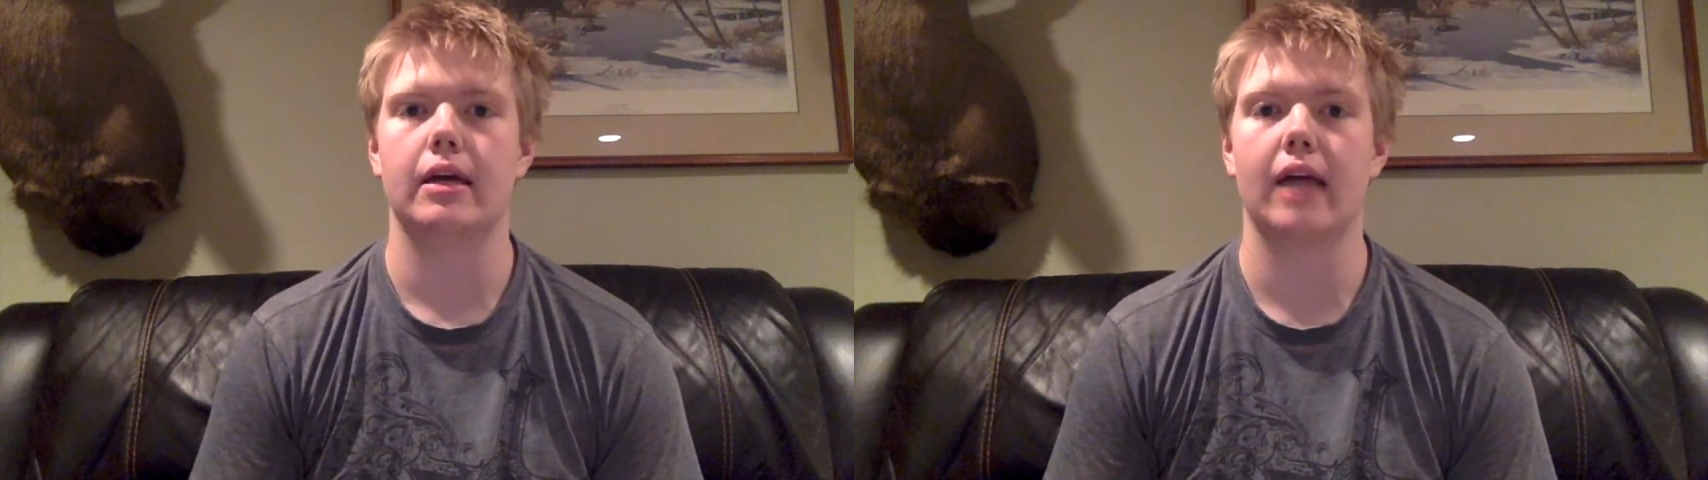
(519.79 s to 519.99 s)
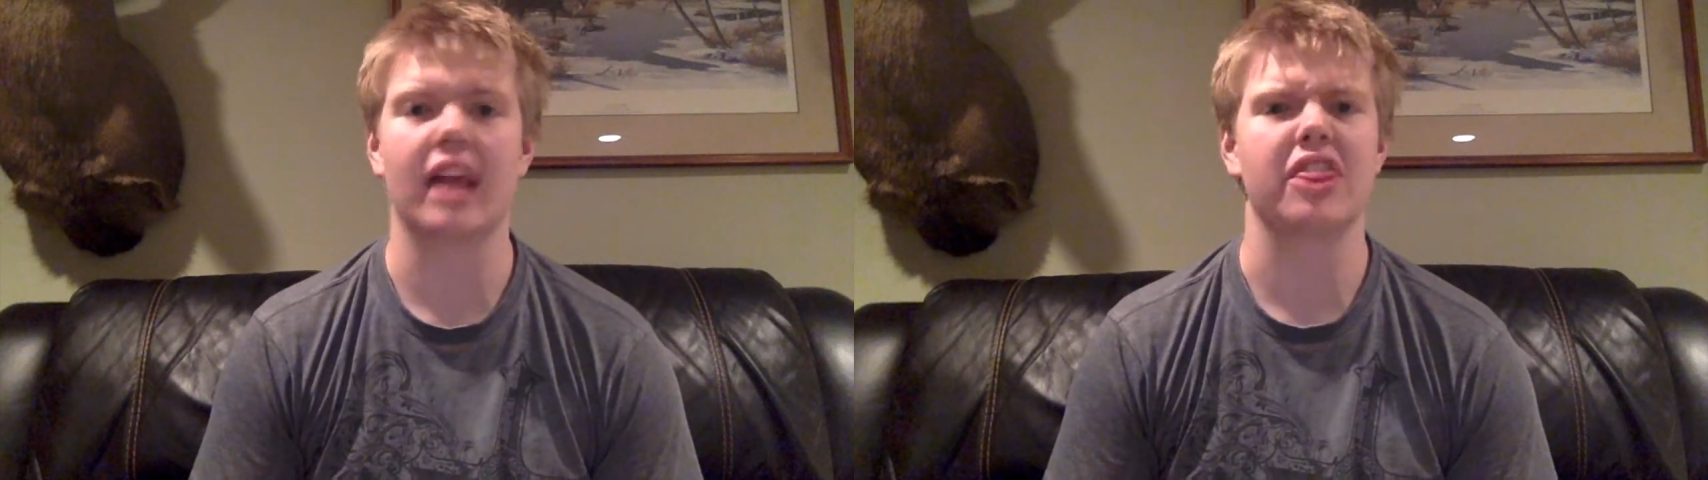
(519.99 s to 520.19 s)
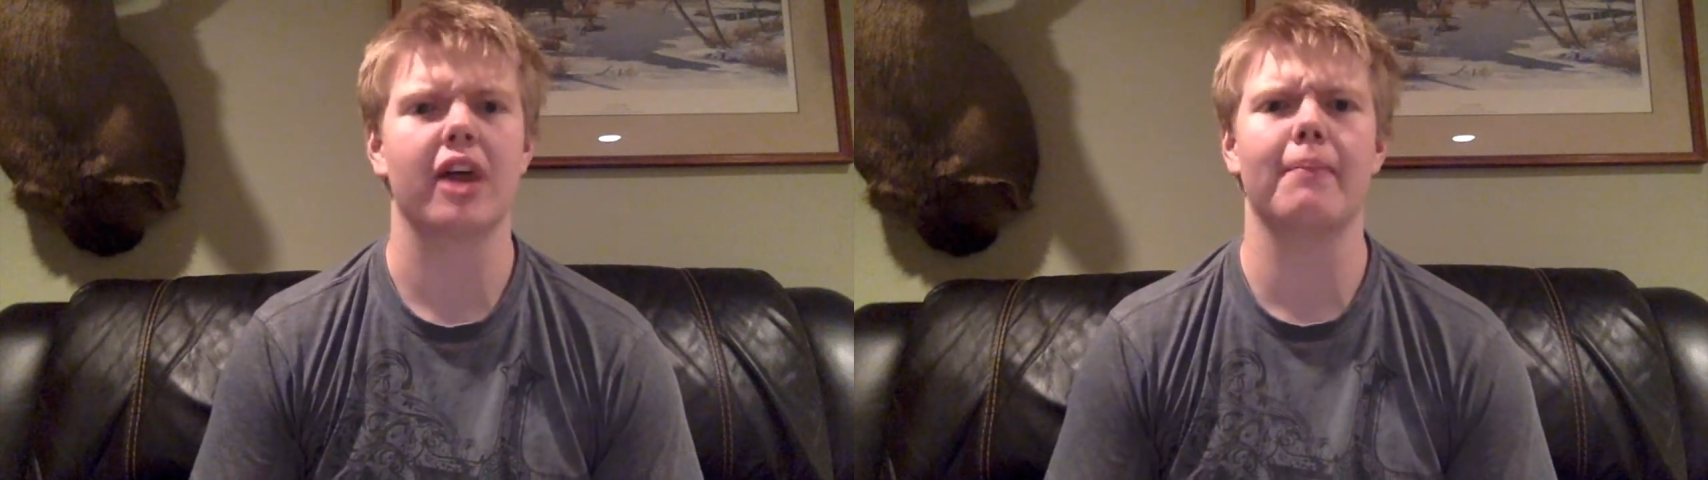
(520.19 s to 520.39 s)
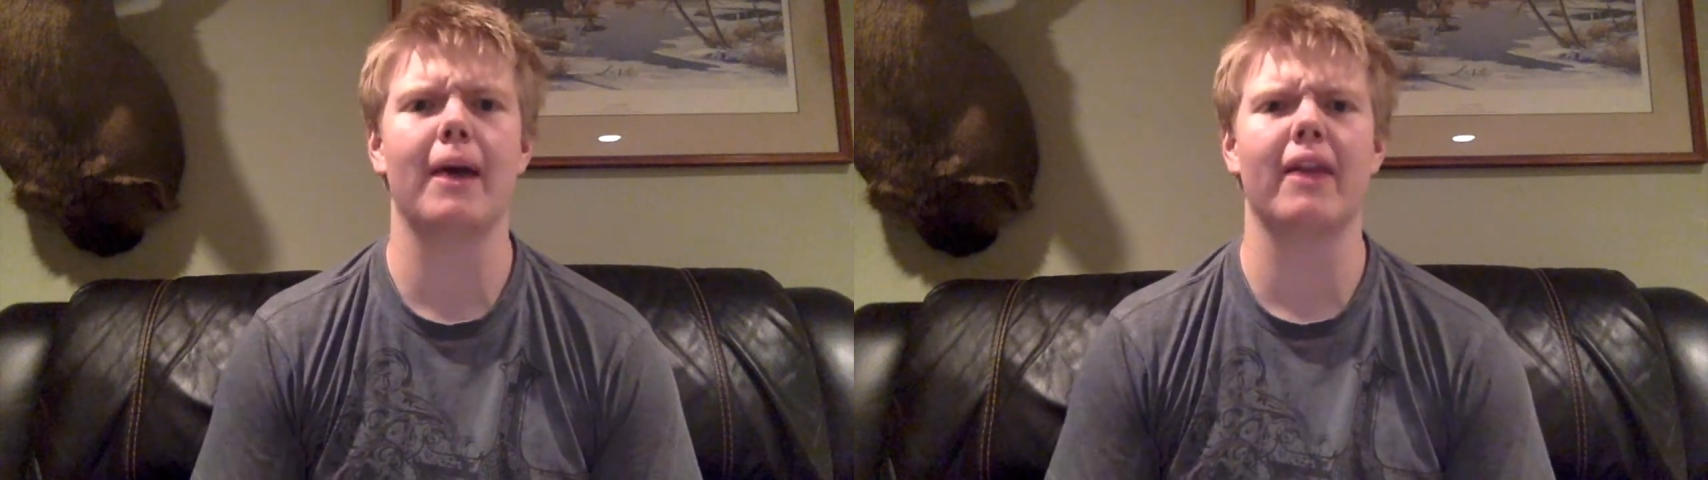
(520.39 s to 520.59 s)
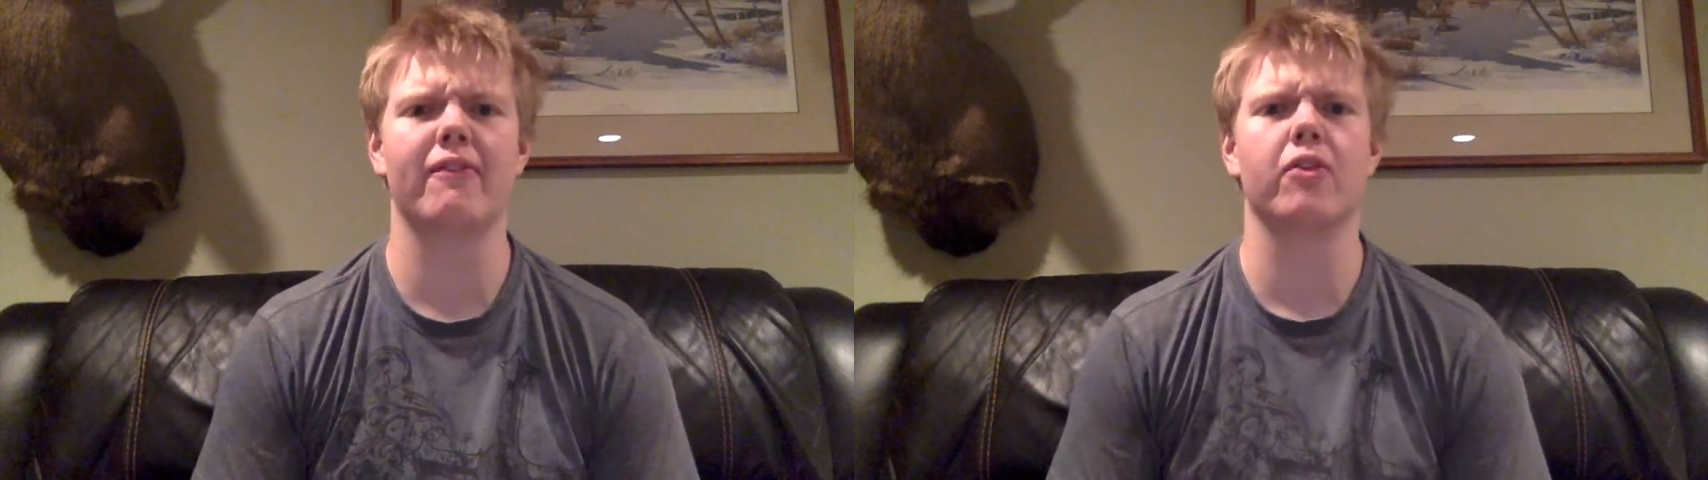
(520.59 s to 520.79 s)
And I thought
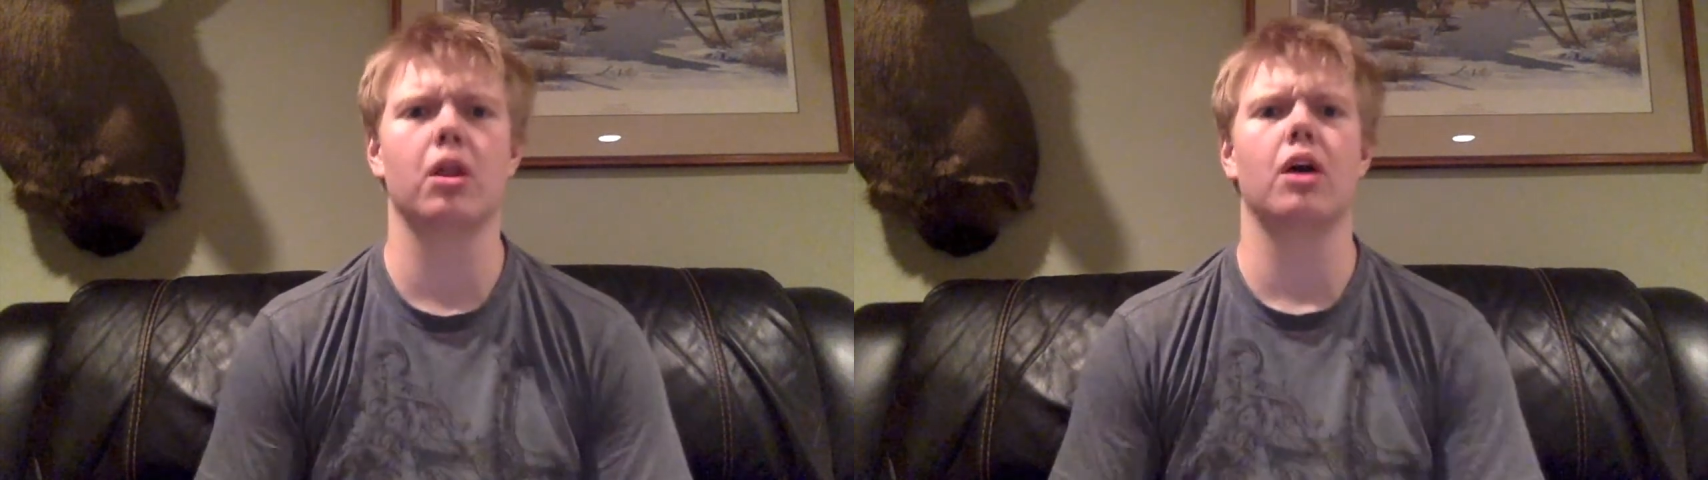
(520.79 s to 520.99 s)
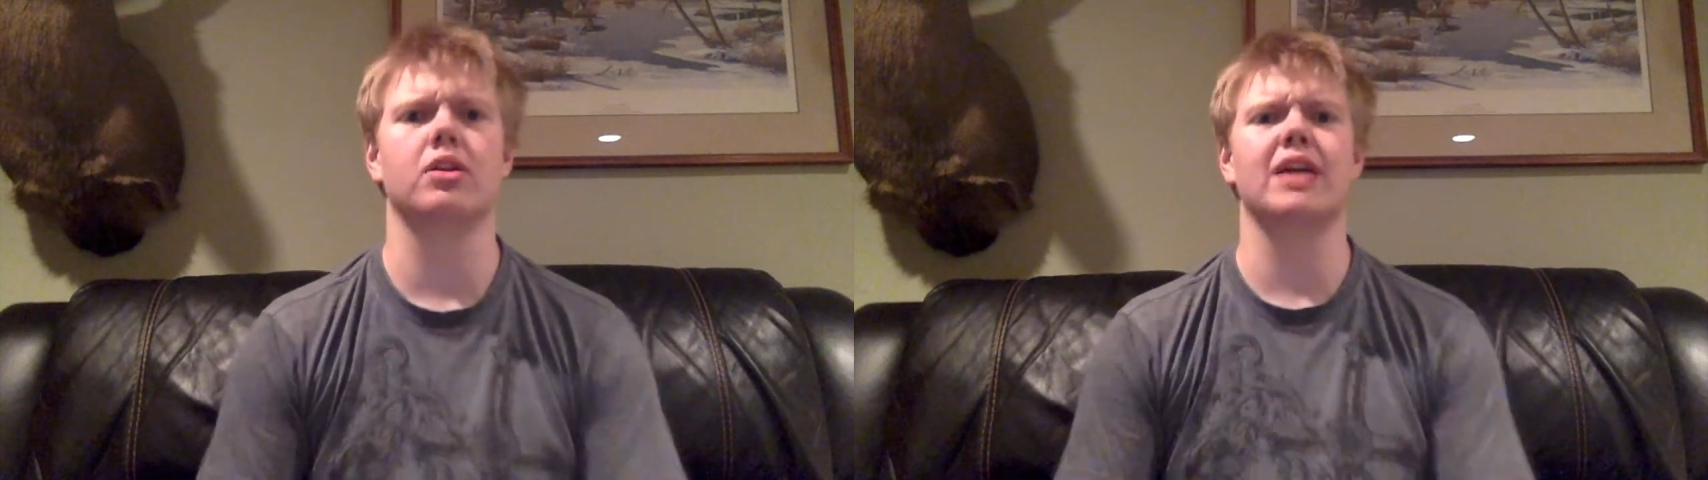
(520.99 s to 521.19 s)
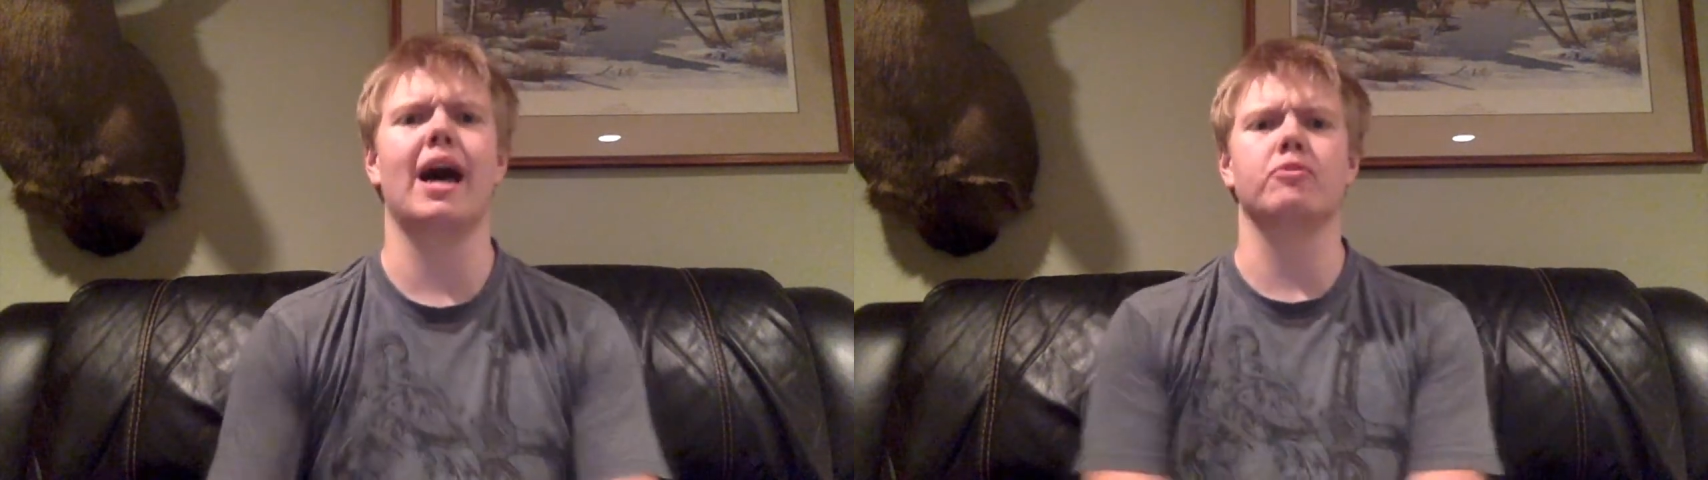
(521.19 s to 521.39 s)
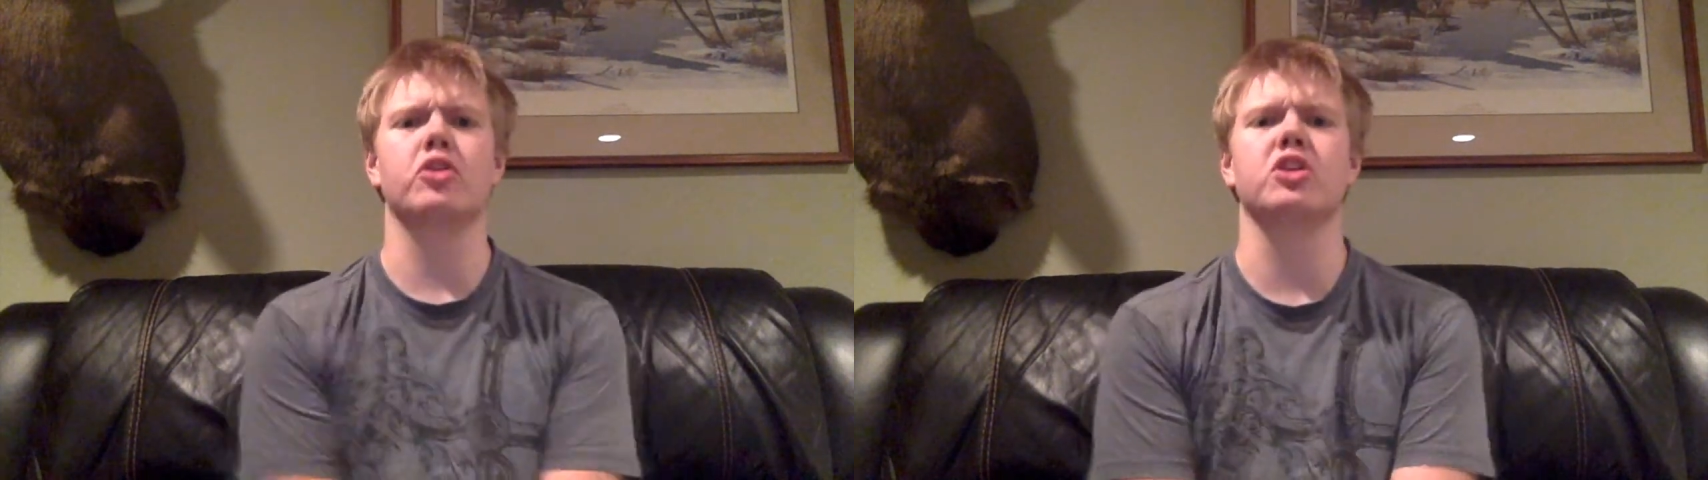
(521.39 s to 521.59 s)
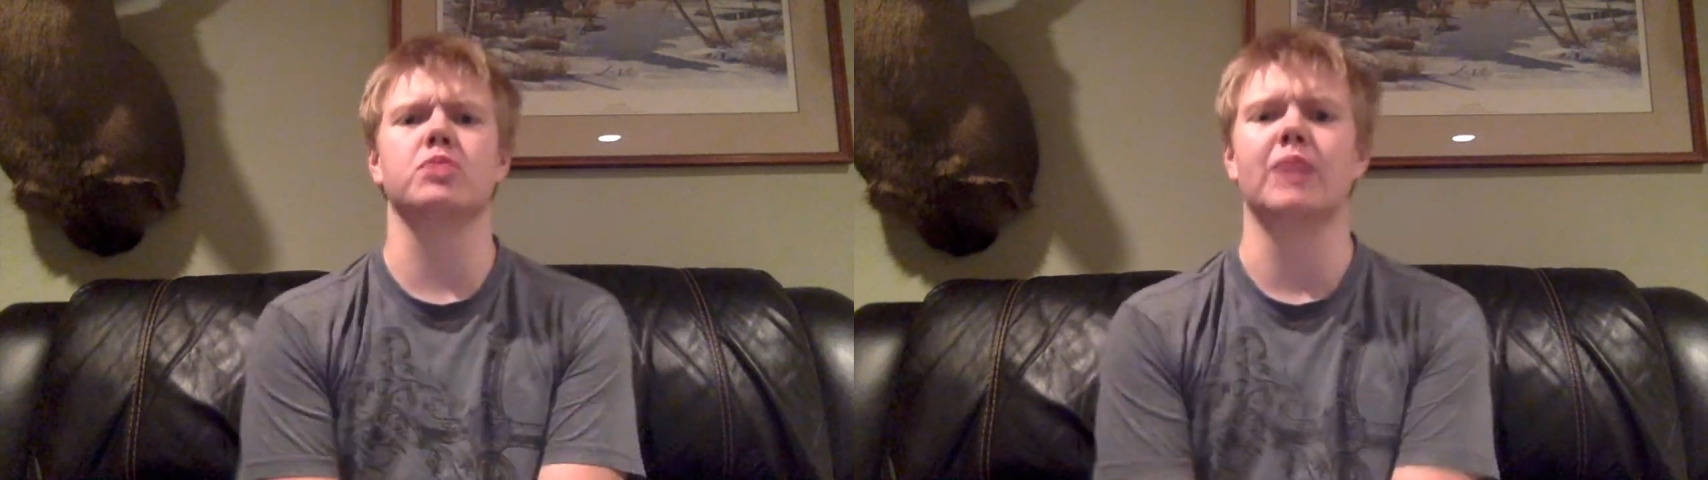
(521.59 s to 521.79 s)
about it for a long time,
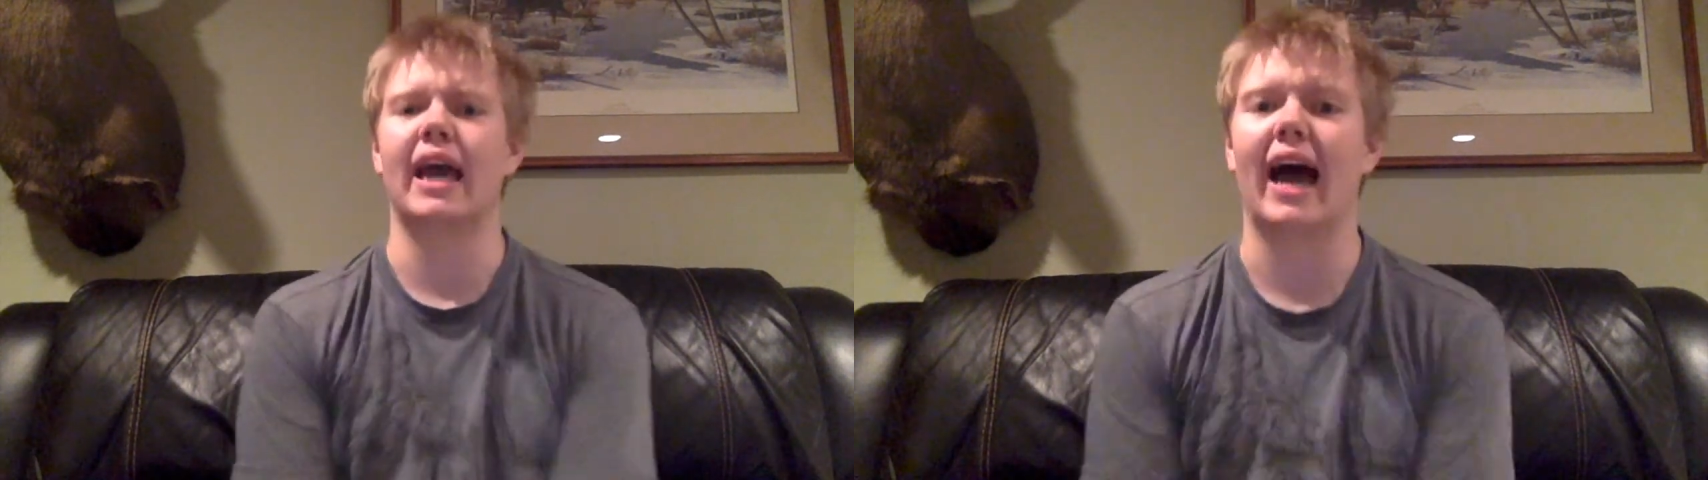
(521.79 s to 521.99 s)
trust me.